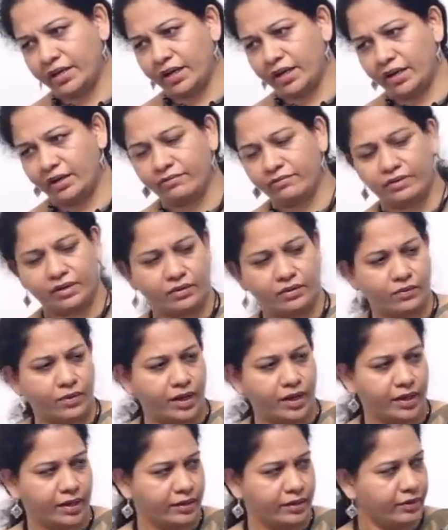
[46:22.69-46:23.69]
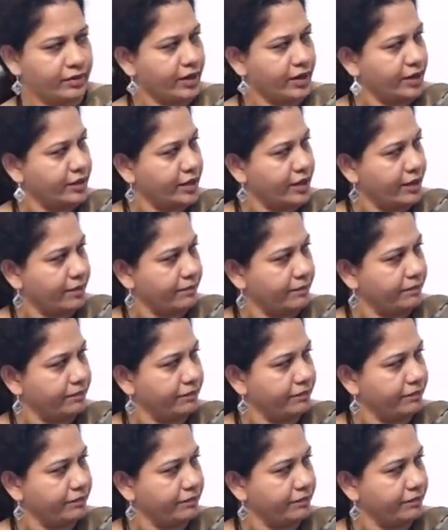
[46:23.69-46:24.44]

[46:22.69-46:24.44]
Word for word: colorful one. Look at them.